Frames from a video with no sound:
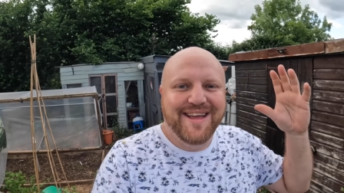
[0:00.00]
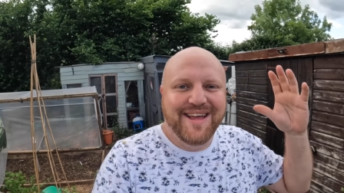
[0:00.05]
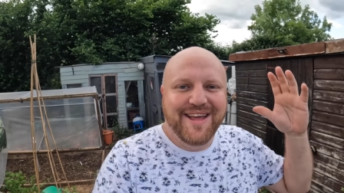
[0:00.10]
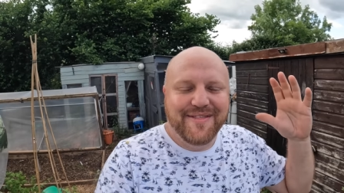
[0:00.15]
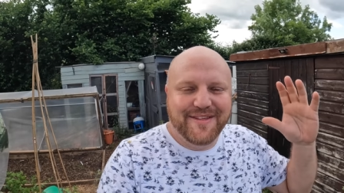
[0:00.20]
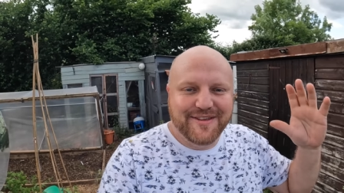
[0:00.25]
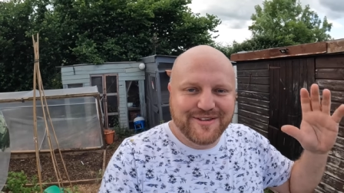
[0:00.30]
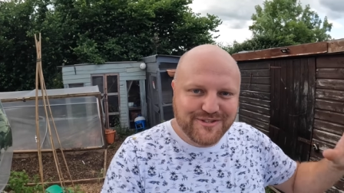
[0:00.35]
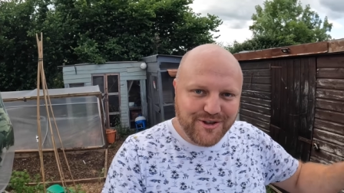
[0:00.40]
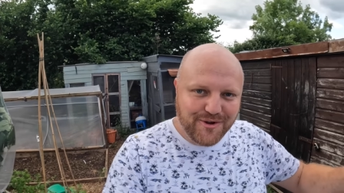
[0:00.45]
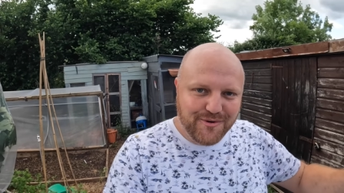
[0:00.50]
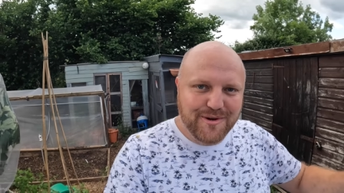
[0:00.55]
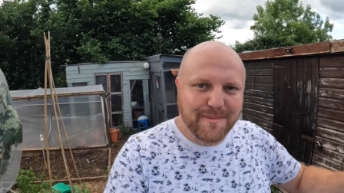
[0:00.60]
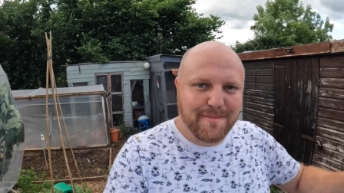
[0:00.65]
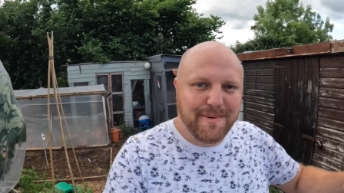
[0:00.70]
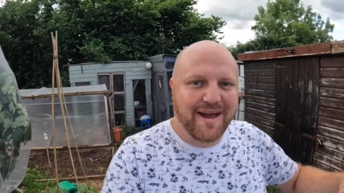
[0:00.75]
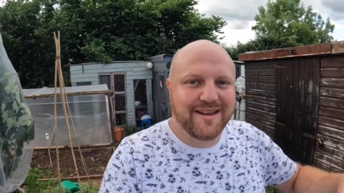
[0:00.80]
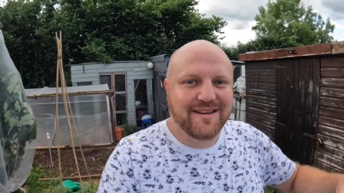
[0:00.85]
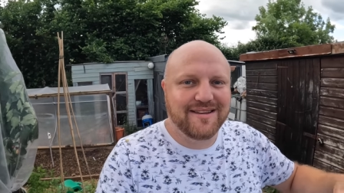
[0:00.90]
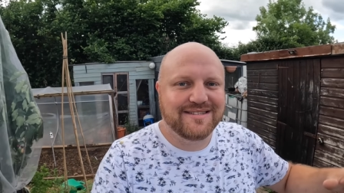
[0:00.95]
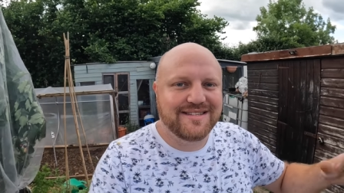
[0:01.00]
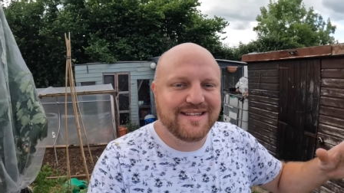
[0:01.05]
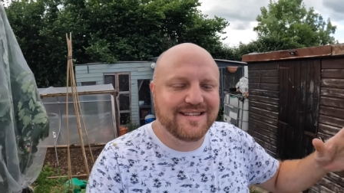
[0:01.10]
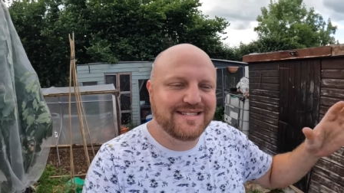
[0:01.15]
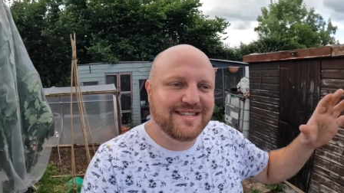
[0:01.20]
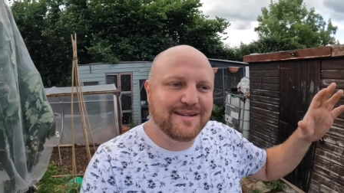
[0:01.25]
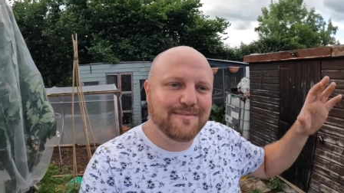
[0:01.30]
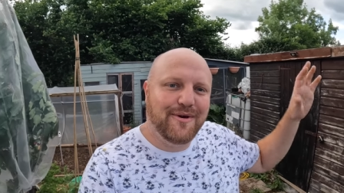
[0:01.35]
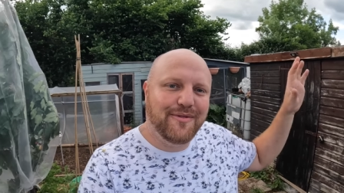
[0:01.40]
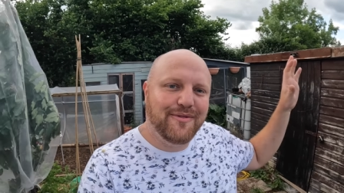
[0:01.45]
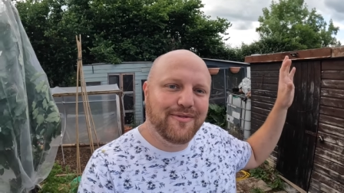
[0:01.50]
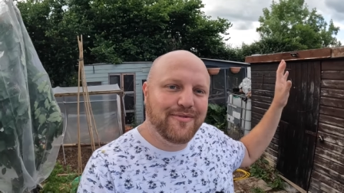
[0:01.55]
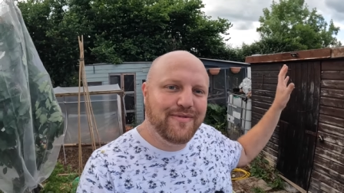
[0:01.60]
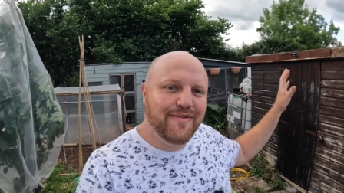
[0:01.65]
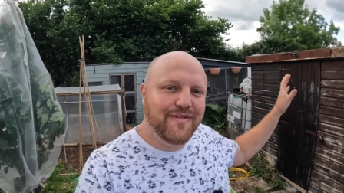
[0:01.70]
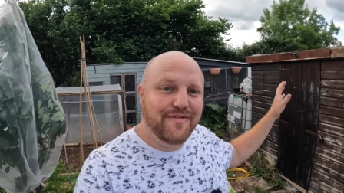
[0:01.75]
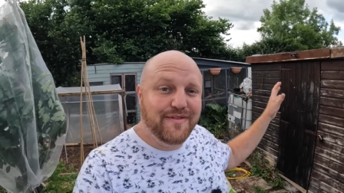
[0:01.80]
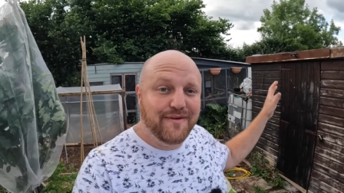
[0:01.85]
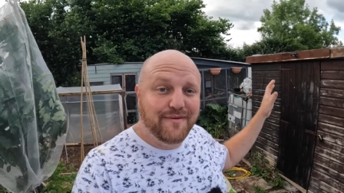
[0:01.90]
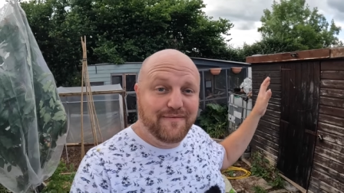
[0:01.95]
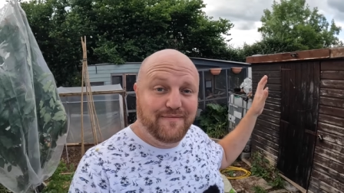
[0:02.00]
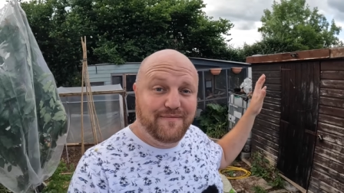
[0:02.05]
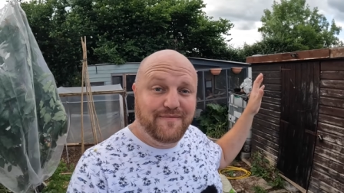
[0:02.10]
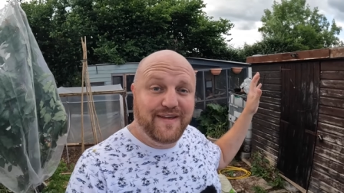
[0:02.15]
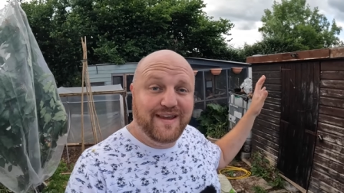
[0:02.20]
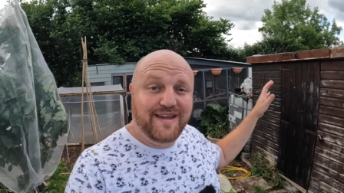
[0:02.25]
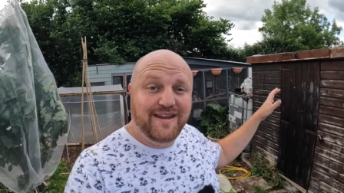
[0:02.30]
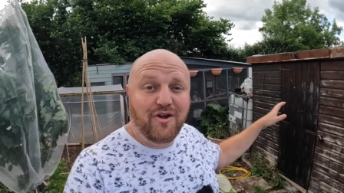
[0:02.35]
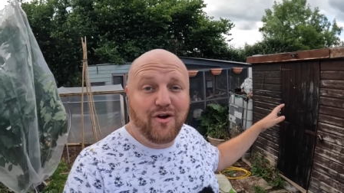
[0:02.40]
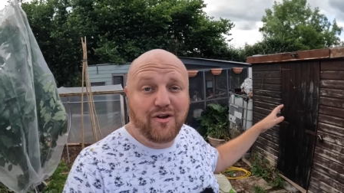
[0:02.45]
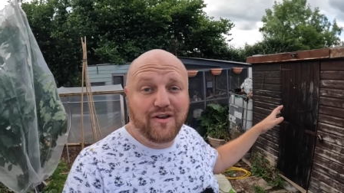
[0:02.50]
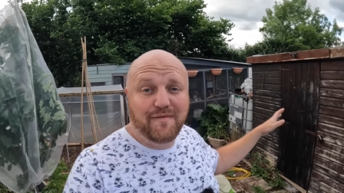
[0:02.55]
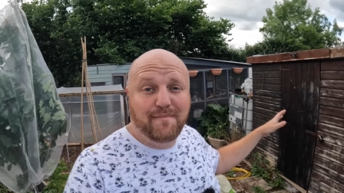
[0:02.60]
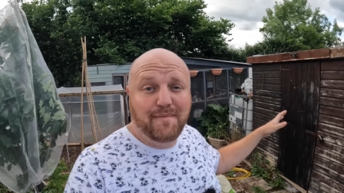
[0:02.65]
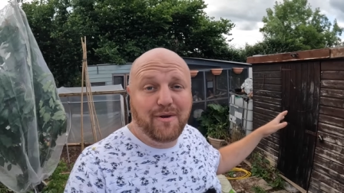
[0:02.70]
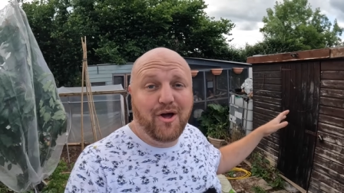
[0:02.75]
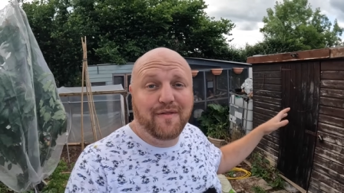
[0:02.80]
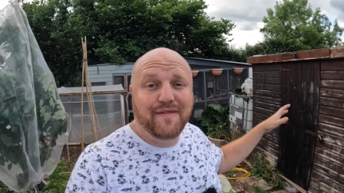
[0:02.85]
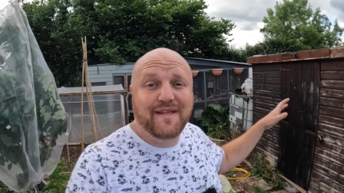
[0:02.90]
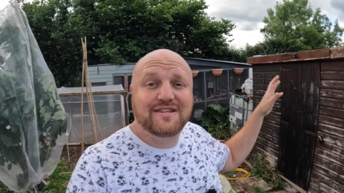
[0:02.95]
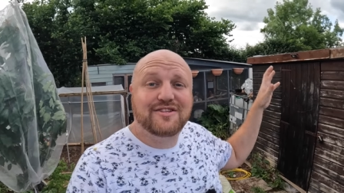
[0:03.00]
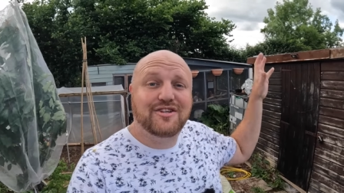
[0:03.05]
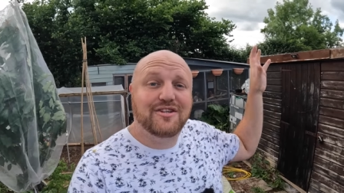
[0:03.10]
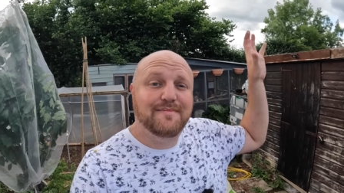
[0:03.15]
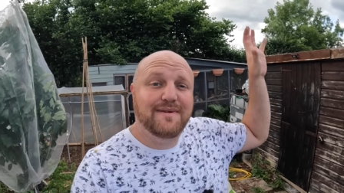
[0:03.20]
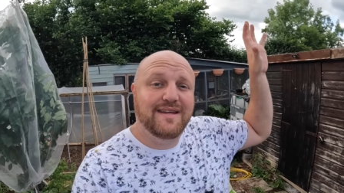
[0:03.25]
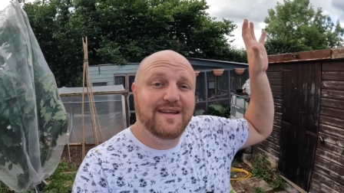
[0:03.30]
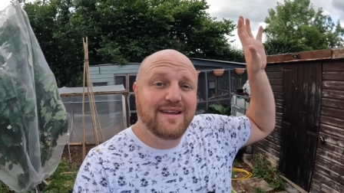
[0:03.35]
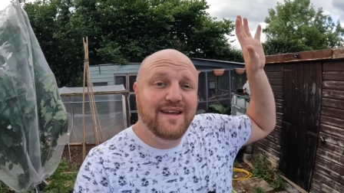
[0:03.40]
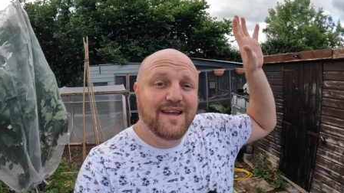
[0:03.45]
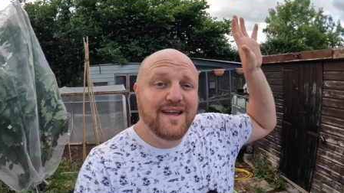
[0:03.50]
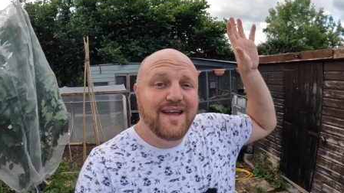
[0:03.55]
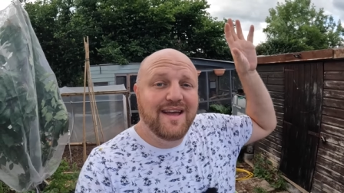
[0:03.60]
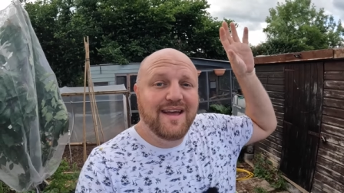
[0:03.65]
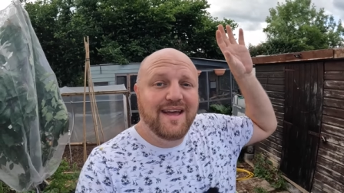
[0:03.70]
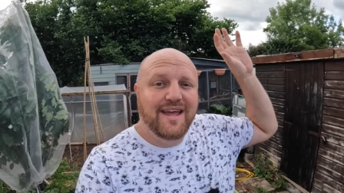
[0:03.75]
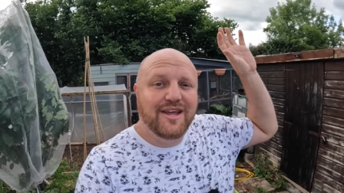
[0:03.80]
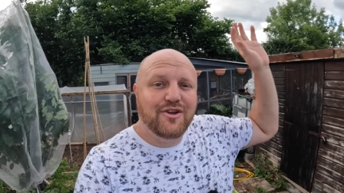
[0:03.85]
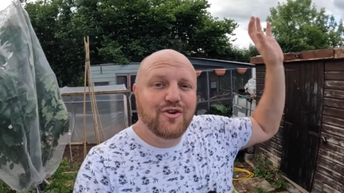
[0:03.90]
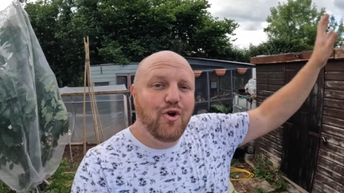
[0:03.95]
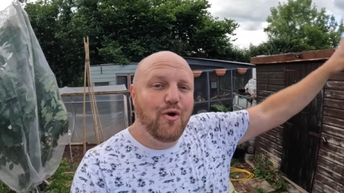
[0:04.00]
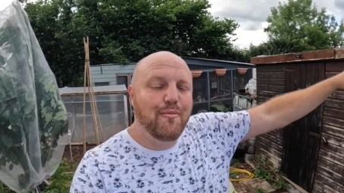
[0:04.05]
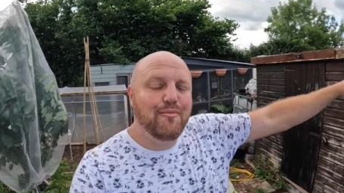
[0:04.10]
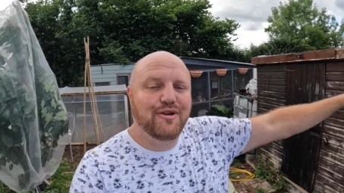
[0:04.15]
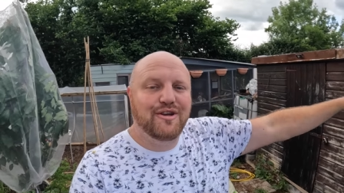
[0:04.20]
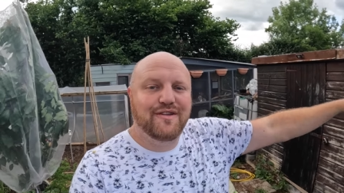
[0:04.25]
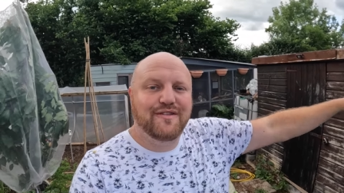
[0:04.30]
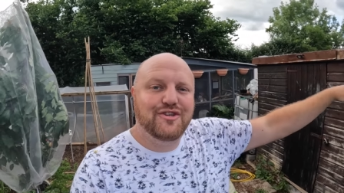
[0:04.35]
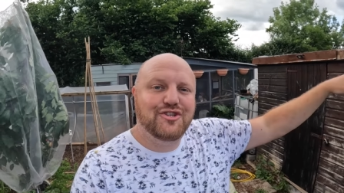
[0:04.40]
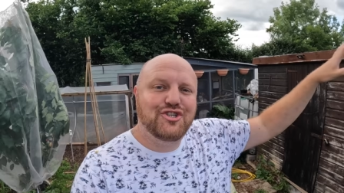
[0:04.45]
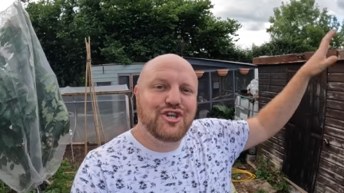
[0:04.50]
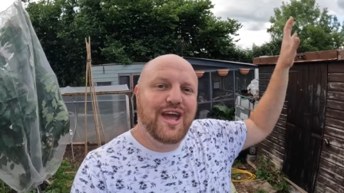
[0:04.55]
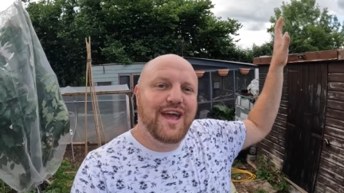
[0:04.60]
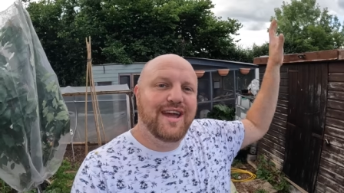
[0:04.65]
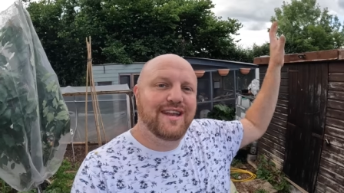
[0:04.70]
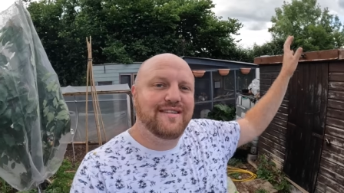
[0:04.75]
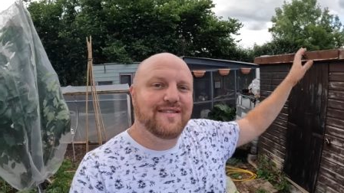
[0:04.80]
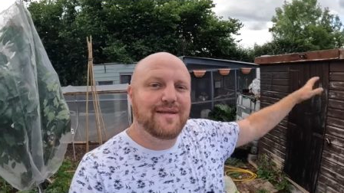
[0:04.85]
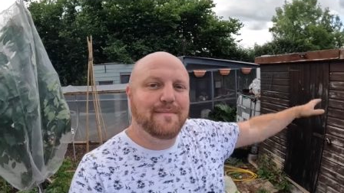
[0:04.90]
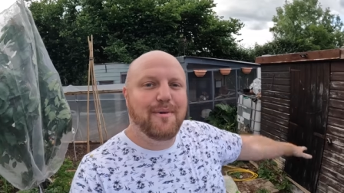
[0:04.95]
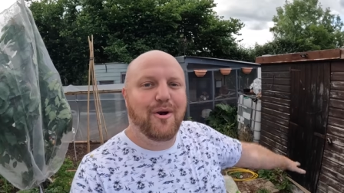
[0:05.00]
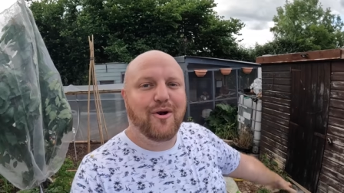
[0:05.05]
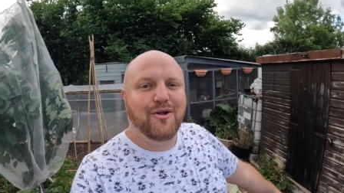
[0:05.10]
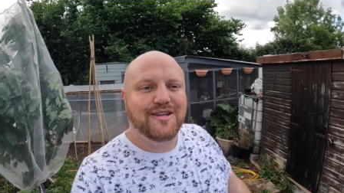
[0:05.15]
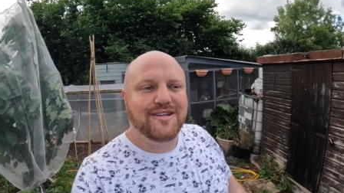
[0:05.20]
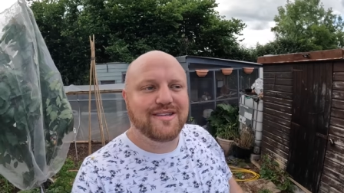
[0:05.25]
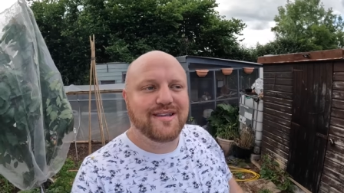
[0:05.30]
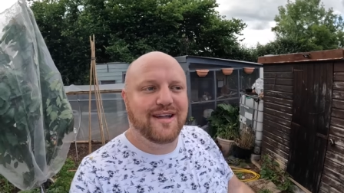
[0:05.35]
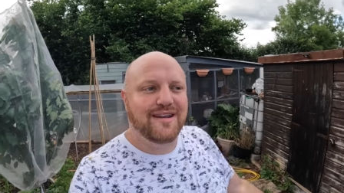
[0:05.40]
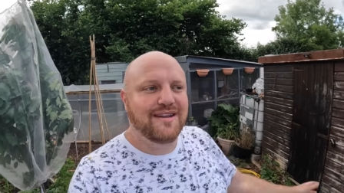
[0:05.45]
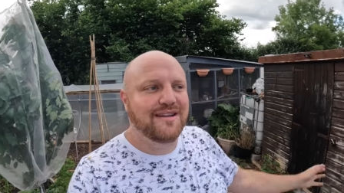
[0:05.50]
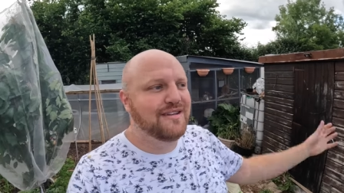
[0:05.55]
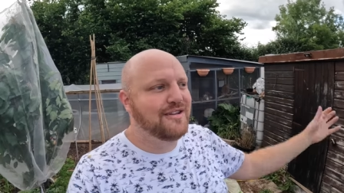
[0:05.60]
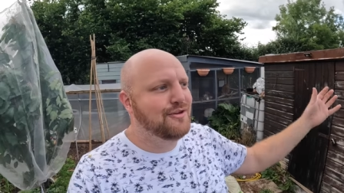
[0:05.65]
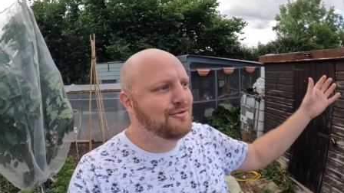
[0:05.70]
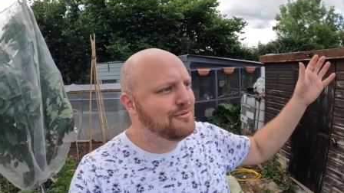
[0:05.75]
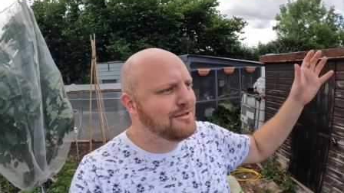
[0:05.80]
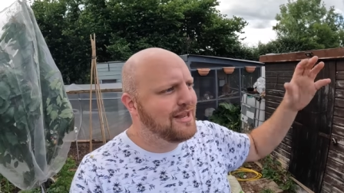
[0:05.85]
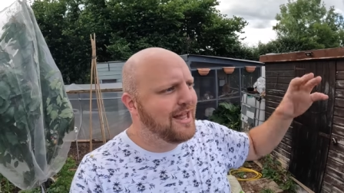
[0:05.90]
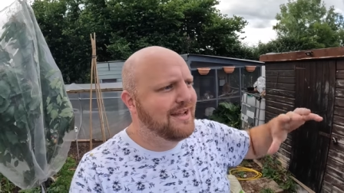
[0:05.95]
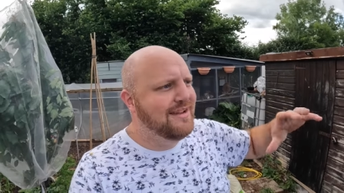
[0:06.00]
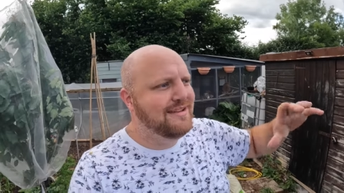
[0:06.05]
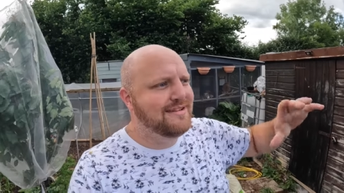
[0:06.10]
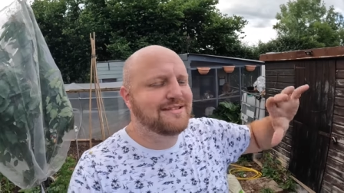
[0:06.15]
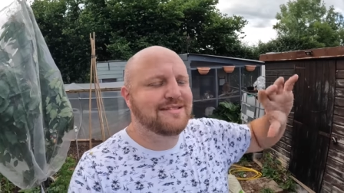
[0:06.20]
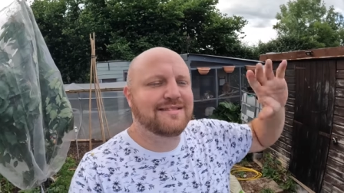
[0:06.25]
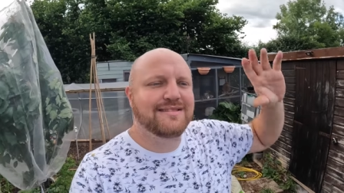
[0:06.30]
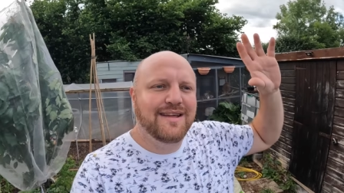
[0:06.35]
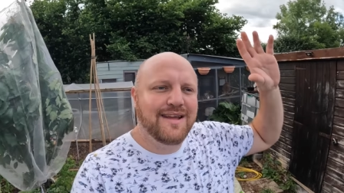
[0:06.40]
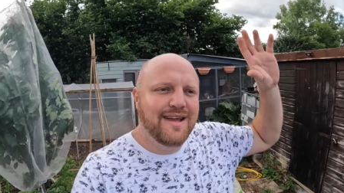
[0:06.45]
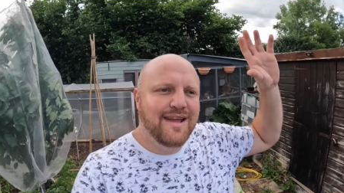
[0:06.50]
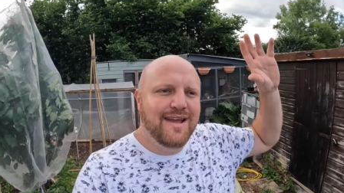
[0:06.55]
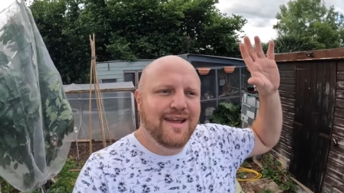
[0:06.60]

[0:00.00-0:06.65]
the solar panel system on the fig and olive plot that's going to be incorporated, the shed and the polytunnel and the new lights,